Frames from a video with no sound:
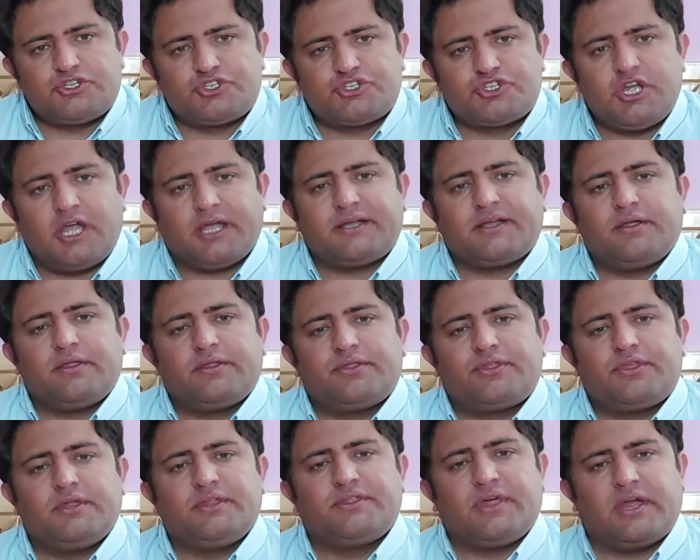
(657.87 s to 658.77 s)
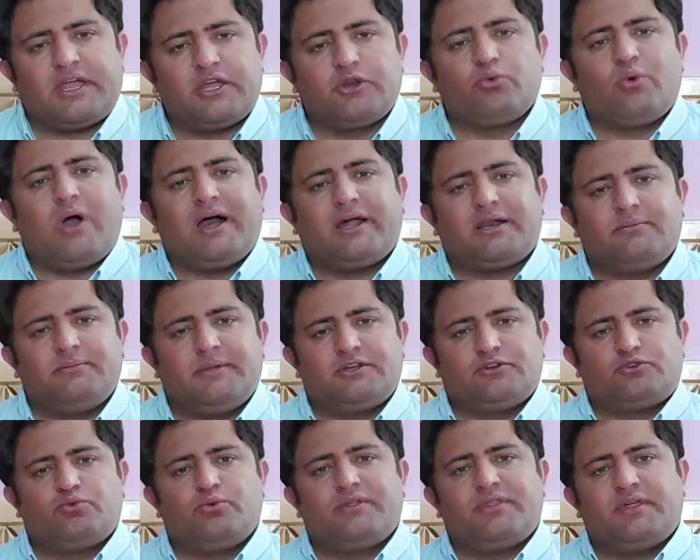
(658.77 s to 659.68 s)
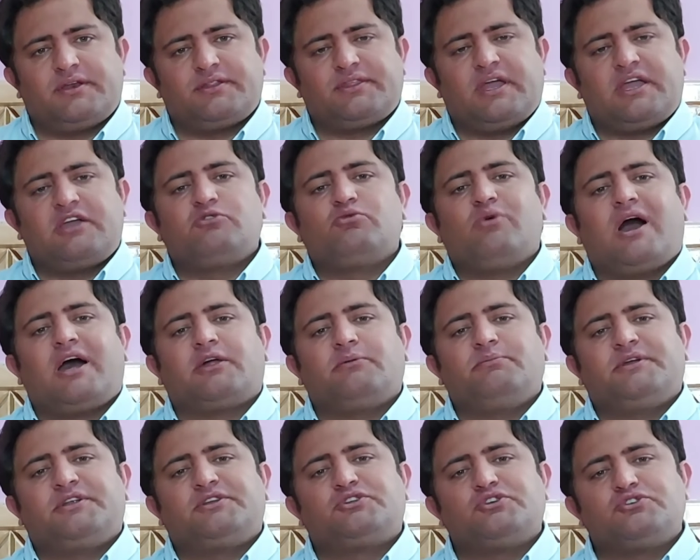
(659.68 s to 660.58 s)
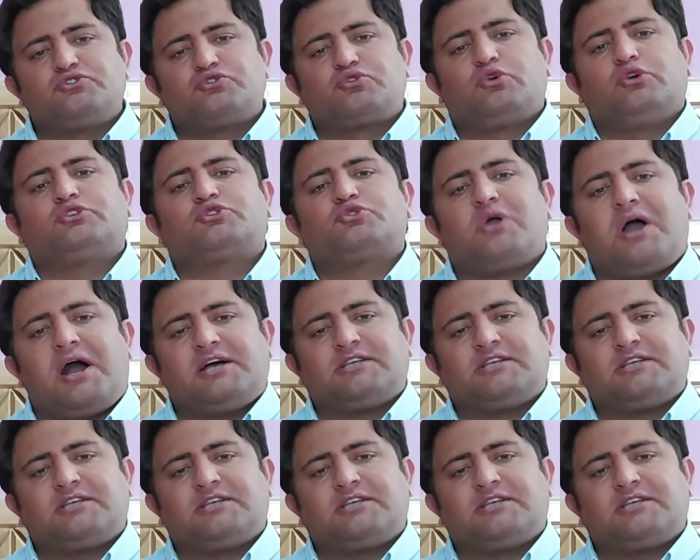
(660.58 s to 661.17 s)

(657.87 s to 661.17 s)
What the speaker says: Check the environment, whether the environment is good to